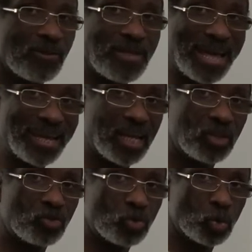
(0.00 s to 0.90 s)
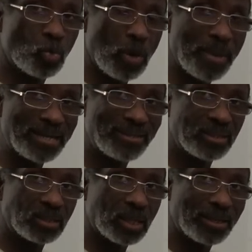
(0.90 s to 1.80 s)
they, two women,
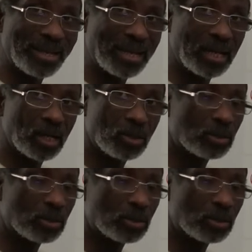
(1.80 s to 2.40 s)
studying.